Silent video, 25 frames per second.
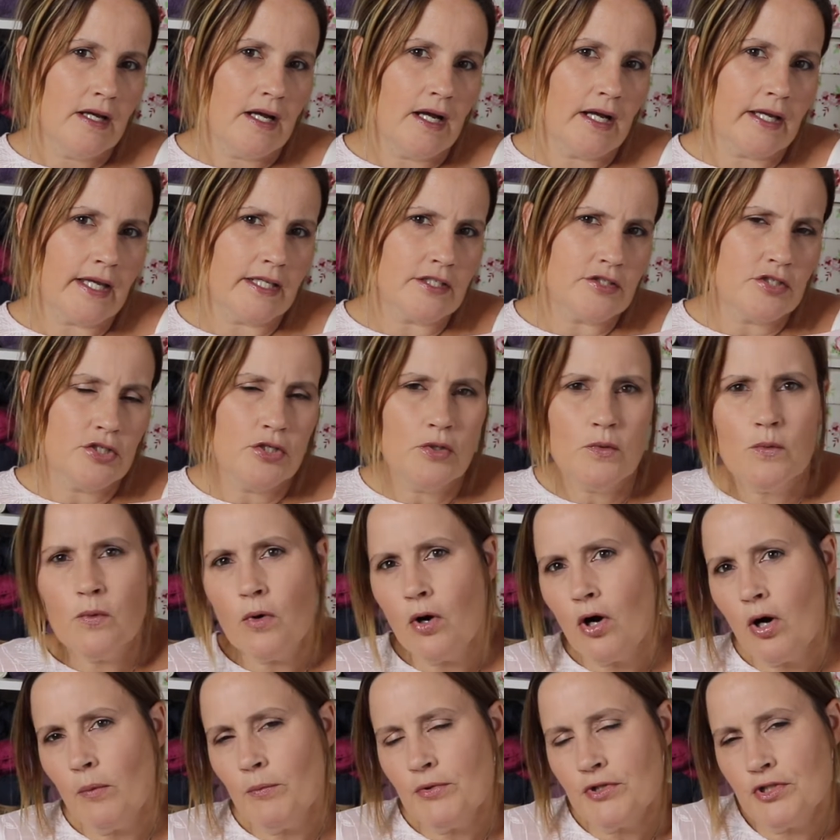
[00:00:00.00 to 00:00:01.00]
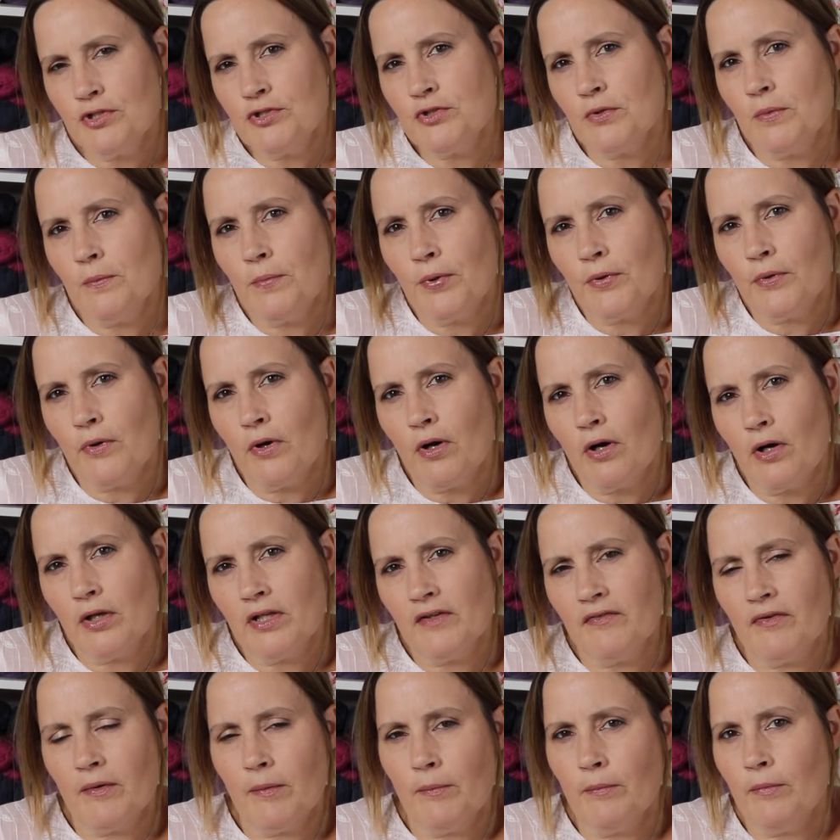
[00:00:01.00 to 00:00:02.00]
I get too warm with the jumper
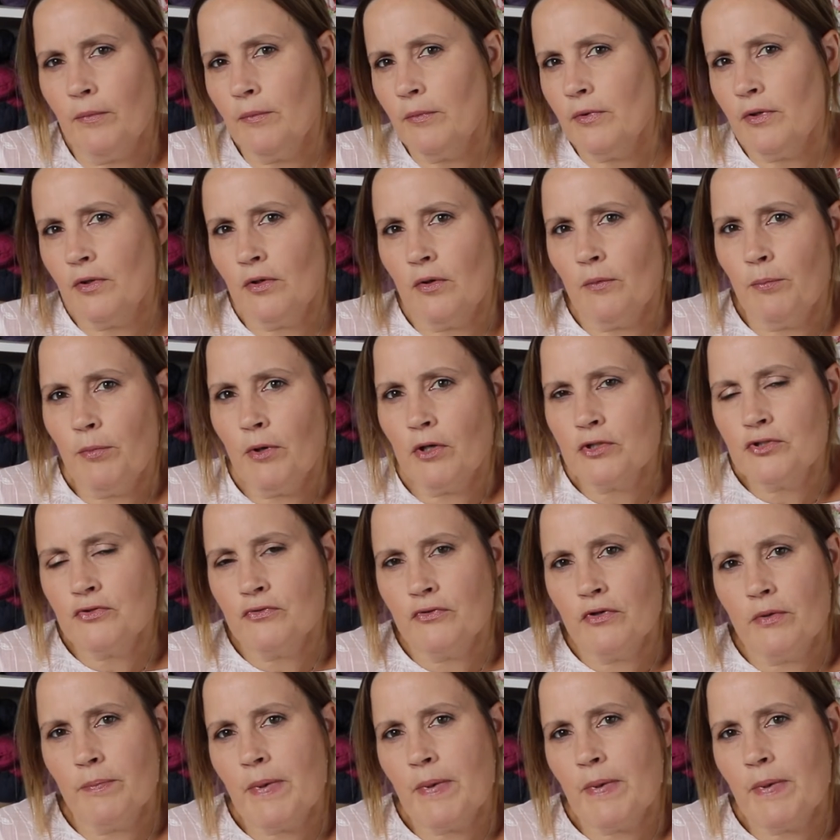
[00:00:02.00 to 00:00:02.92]
on if I'm, you know, pottering